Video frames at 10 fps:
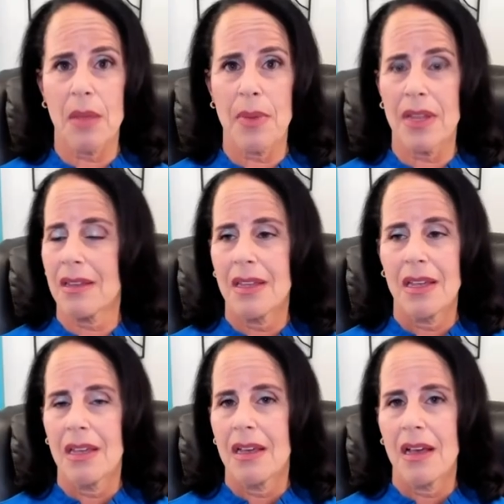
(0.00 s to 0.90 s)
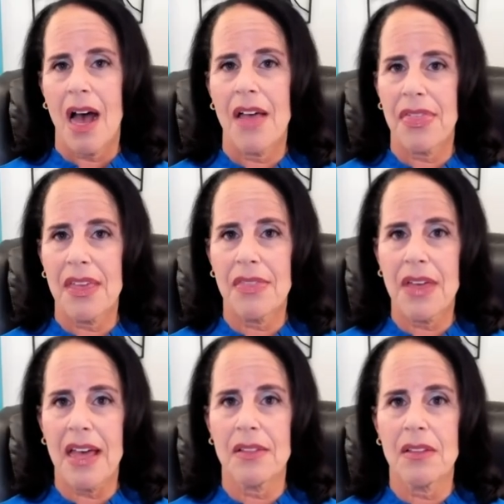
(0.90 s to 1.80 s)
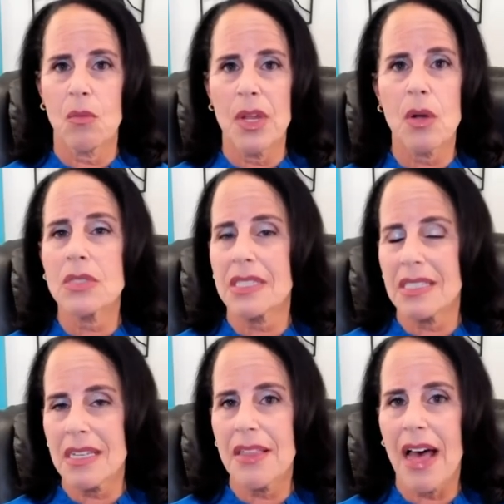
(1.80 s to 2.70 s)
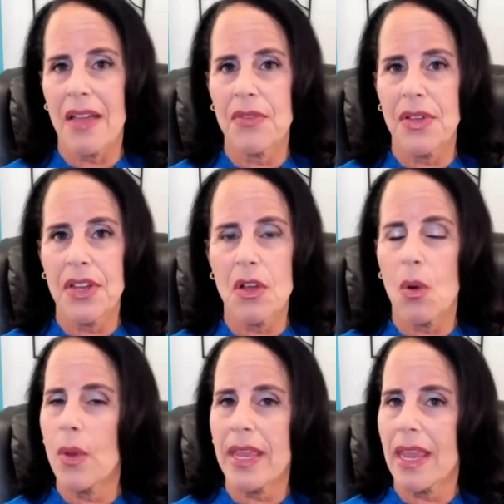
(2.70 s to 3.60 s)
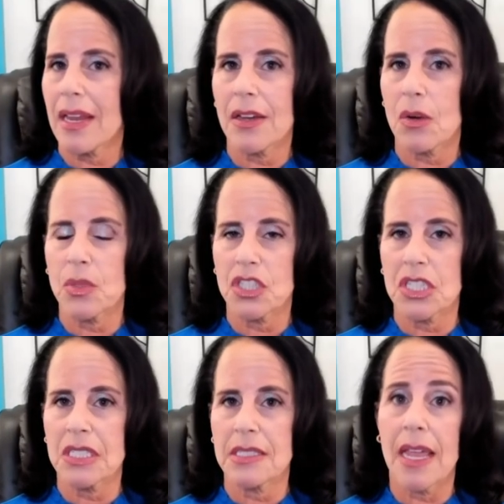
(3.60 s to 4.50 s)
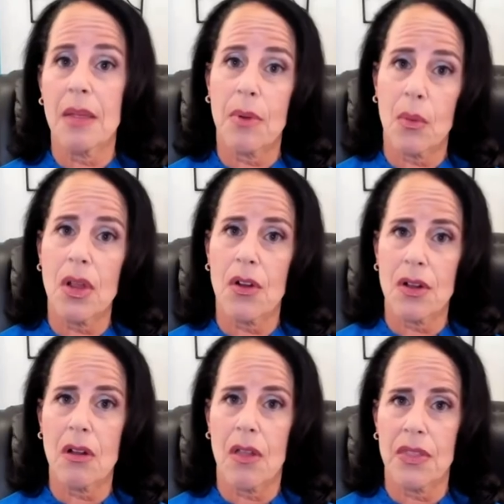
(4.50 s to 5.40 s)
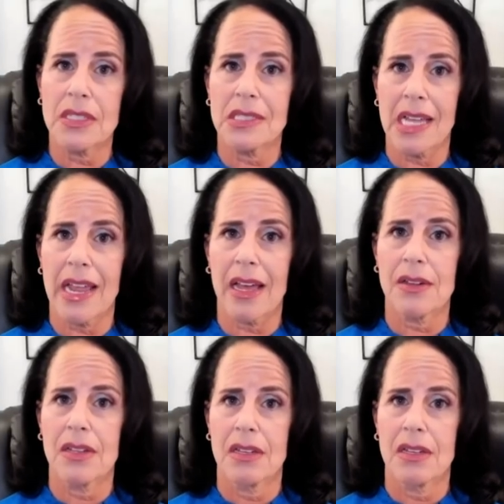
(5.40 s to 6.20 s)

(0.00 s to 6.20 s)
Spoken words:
And I think that we don't see that in the video. We can't hear what she's saying, but we heard it on the stand.